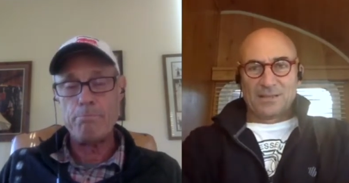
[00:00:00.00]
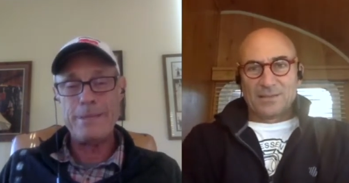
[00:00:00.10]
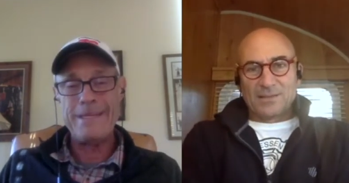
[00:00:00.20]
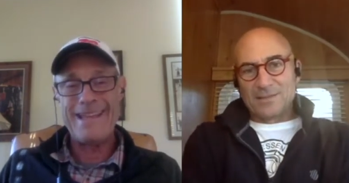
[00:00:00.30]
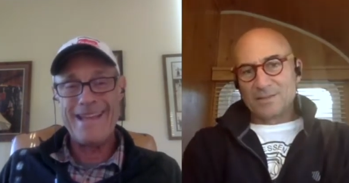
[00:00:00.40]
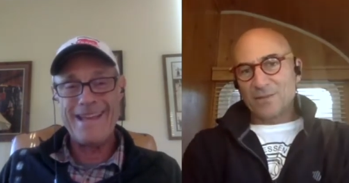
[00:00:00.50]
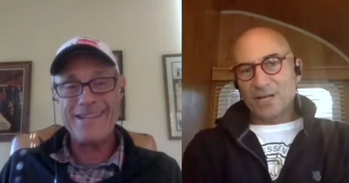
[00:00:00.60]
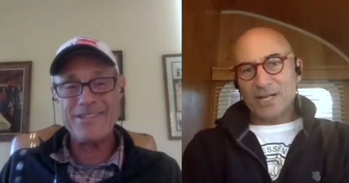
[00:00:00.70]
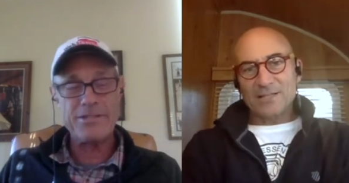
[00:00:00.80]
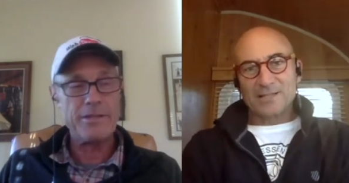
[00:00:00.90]

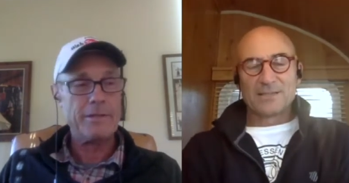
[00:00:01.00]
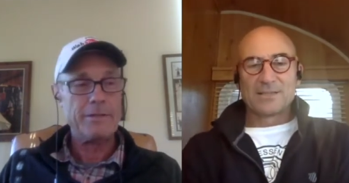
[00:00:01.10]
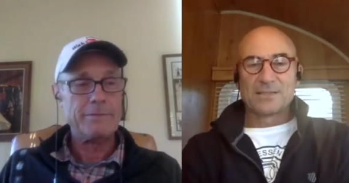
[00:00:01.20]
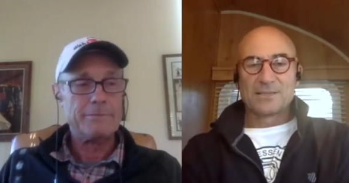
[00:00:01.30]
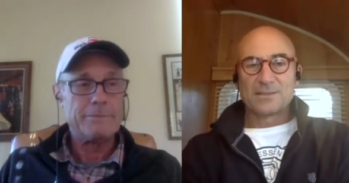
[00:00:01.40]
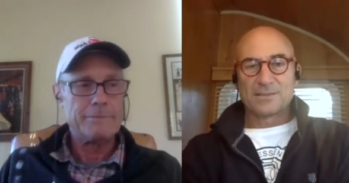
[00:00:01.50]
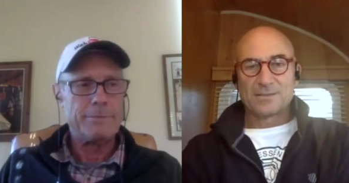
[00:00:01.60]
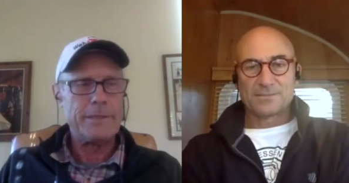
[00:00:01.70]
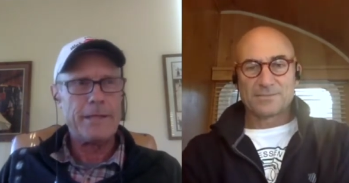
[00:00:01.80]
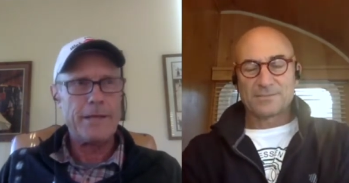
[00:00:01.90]
Speaker 1: BS,
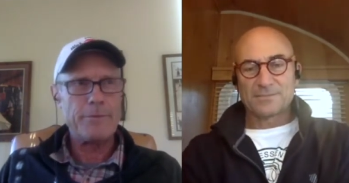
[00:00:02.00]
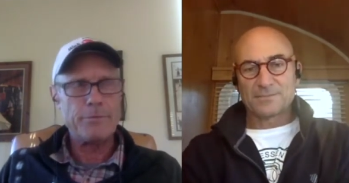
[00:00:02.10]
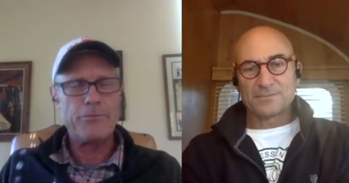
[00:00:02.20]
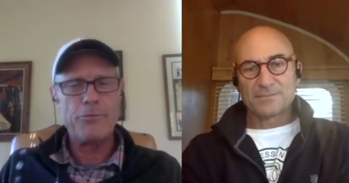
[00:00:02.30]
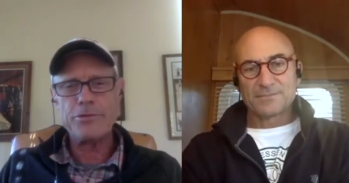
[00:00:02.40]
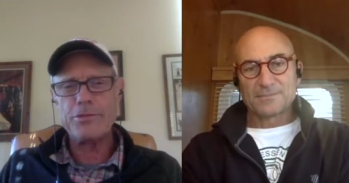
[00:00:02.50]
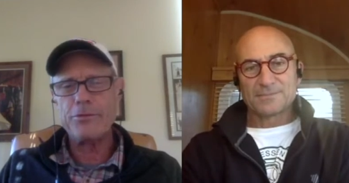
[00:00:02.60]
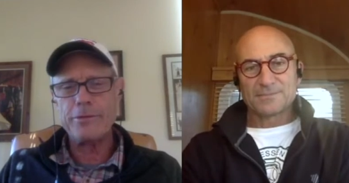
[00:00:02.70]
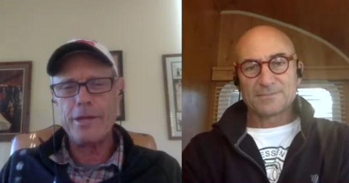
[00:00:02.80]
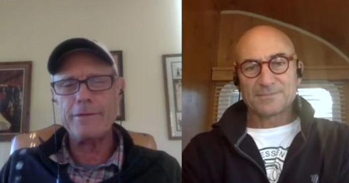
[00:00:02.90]
BS before
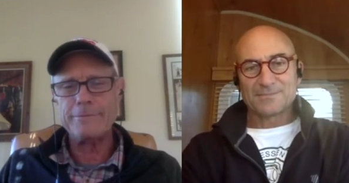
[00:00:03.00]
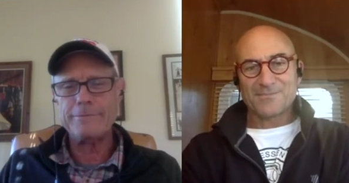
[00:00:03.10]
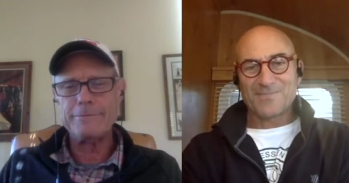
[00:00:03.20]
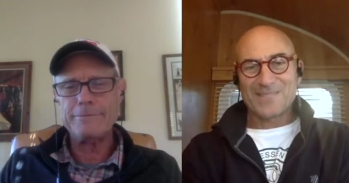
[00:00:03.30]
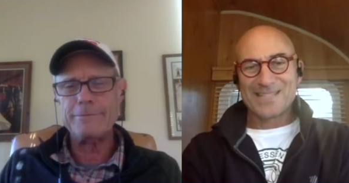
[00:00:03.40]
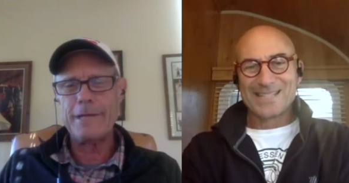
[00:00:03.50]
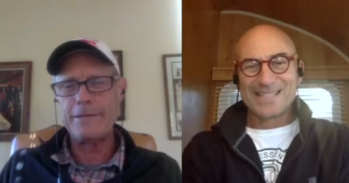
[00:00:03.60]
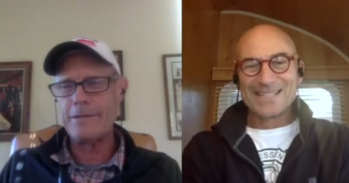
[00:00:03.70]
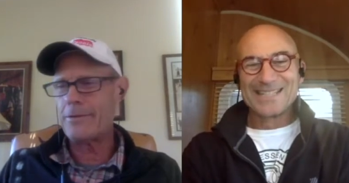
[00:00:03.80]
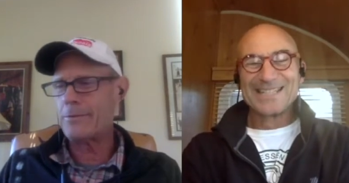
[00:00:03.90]
Stowe, not
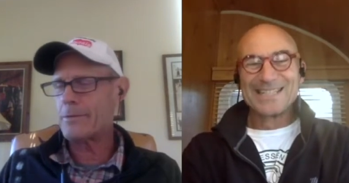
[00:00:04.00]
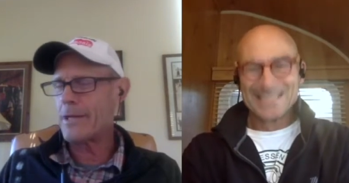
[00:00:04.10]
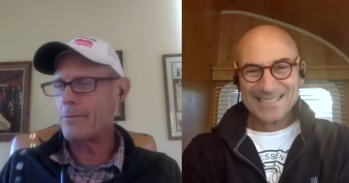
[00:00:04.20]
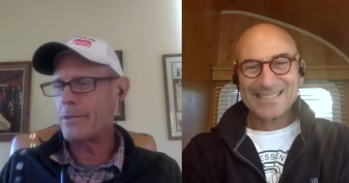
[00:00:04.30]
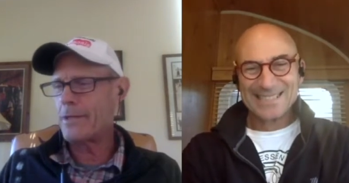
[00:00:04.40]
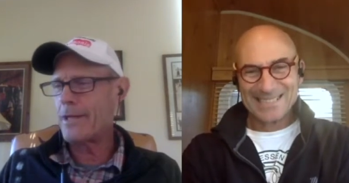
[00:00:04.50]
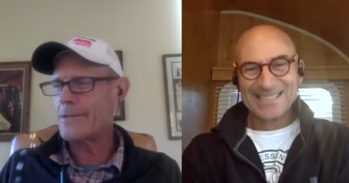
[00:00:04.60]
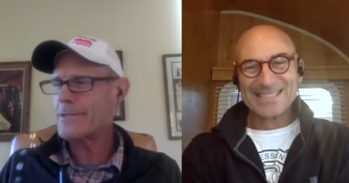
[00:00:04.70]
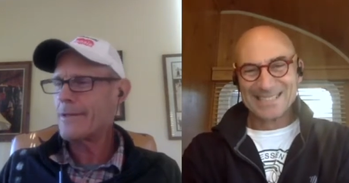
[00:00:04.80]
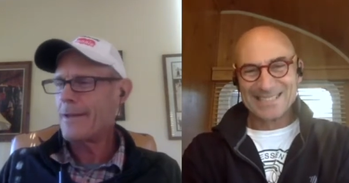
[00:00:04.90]
the other kind of
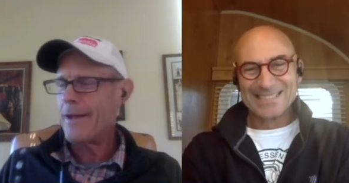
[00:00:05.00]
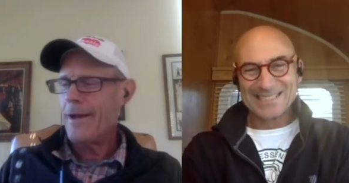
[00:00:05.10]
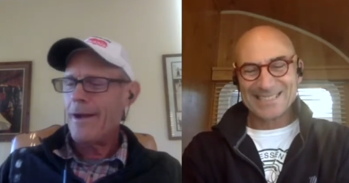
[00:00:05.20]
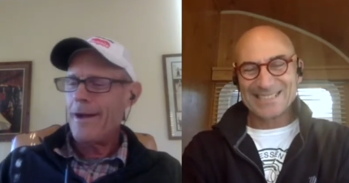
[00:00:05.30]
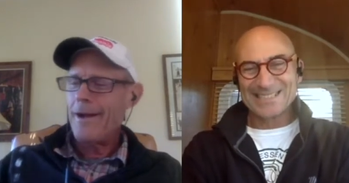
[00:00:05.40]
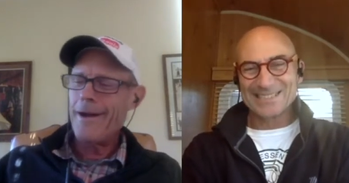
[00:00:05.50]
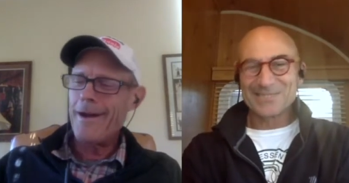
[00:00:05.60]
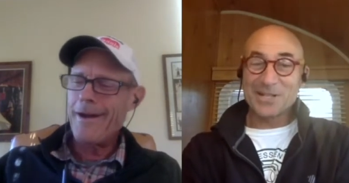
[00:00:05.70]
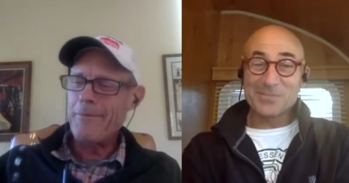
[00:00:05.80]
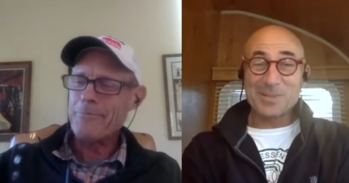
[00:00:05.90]
BS.
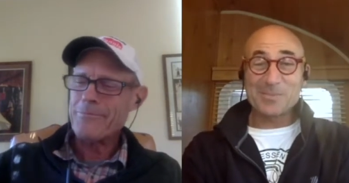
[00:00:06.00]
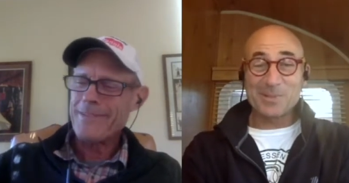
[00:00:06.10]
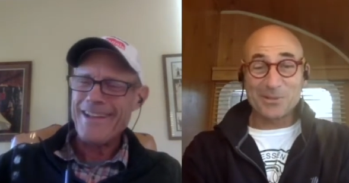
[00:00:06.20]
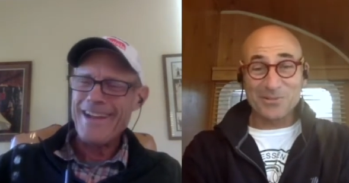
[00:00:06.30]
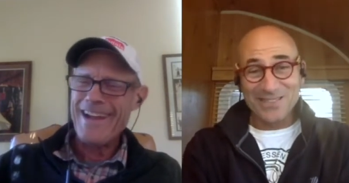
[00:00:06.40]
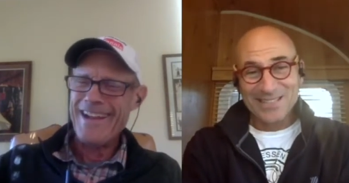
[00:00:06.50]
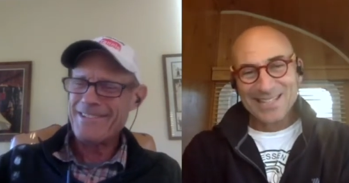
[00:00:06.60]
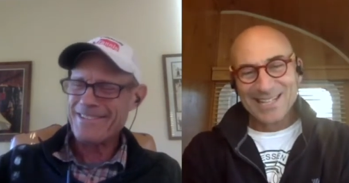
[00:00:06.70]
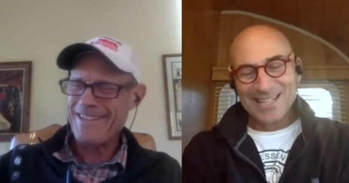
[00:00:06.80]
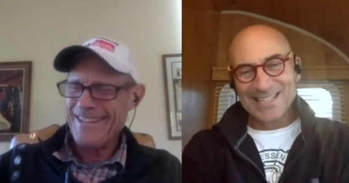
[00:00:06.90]
Speaker 2: A little bit of both.
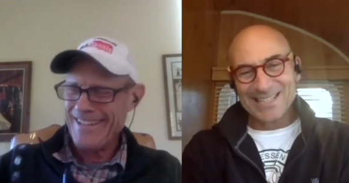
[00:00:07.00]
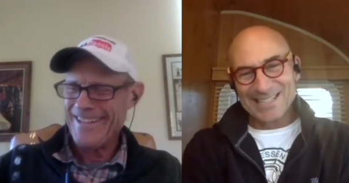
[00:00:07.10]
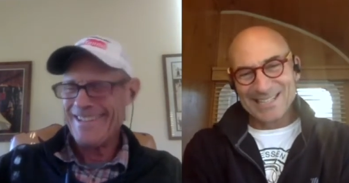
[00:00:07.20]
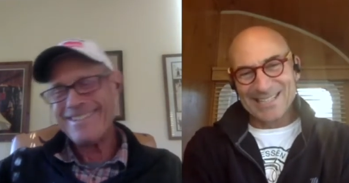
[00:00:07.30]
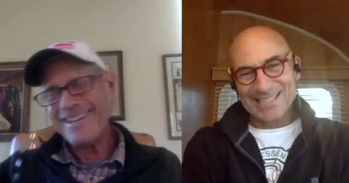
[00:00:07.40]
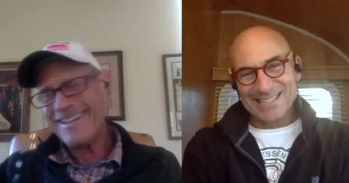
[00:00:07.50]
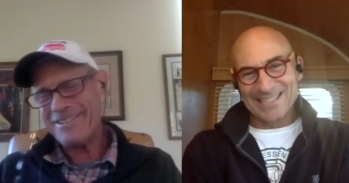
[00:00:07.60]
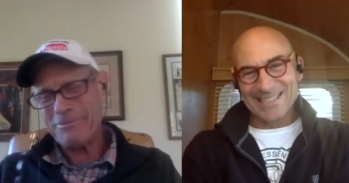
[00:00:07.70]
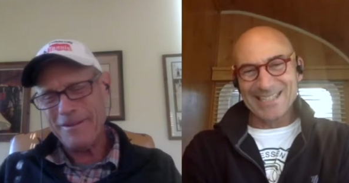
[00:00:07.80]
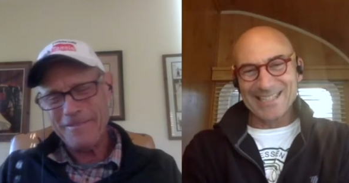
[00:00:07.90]
Speaker 1: That
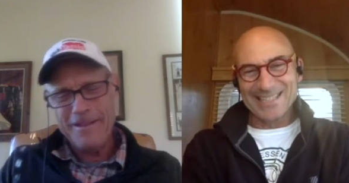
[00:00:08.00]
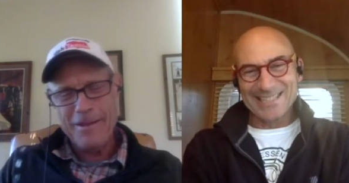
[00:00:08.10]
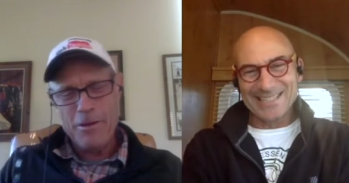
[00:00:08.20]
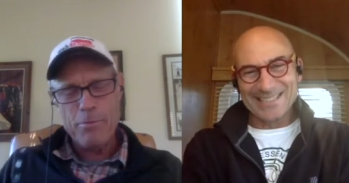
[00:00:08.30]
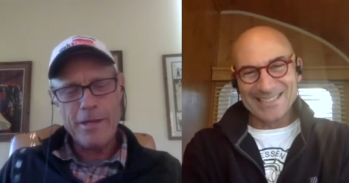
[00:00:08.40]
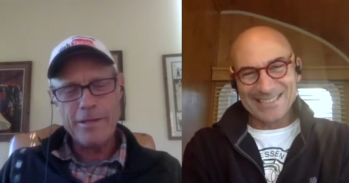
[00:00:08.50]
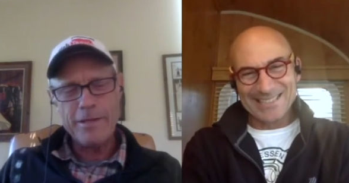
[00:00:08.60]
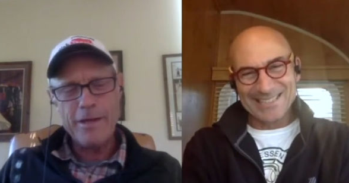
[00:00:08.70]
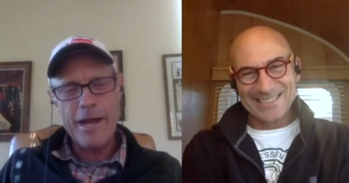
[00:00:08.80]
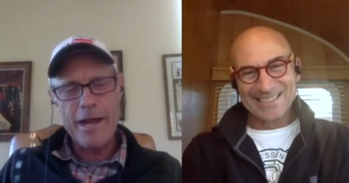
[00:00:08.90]
could be, but
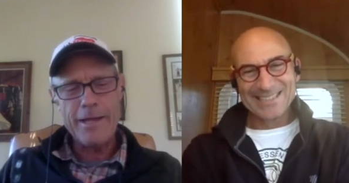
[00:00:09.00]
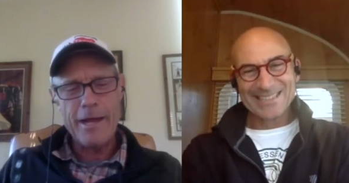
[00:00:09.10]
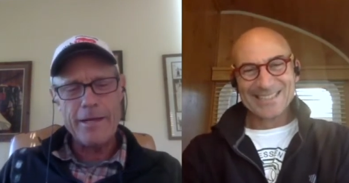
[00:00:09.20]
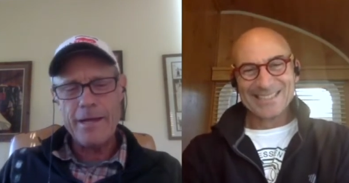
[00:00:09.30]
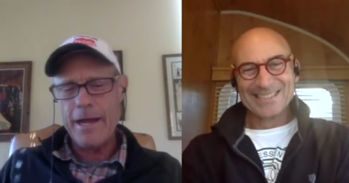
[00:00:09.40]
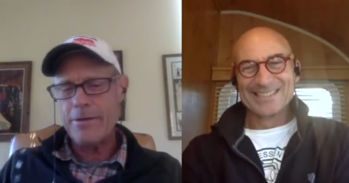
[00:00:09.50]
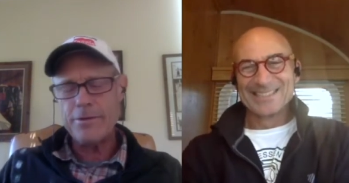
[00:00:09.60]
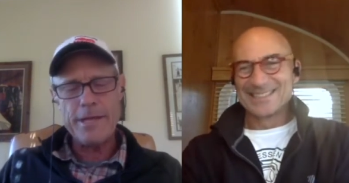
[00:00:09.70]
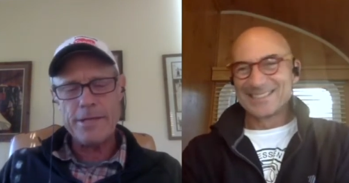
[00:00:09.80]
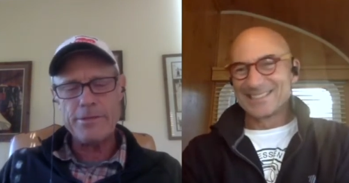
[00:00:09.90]
I'd
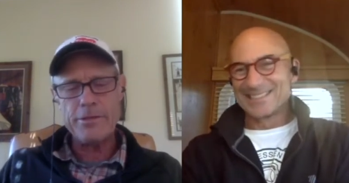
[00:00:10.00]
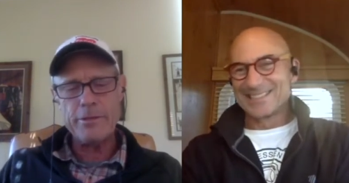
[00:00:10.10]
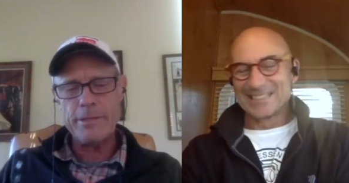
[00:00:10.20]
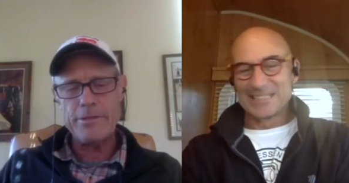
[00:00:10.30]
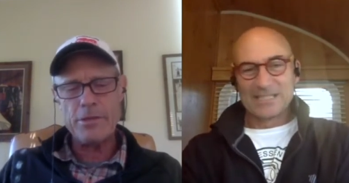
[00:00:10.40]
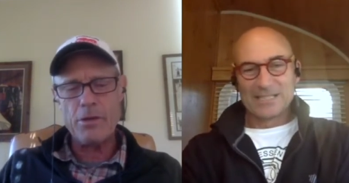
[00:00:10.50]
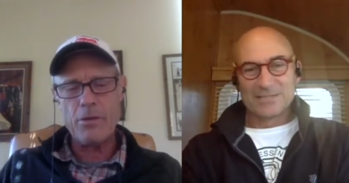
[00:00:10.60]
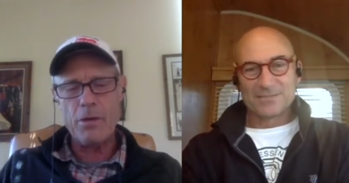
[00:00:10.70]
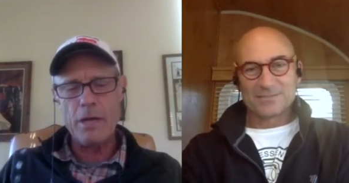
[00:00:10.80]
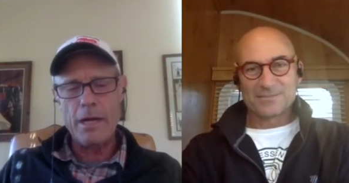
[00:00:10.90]
heard that term, and
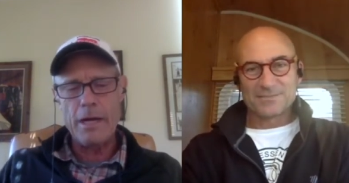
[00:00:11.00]
so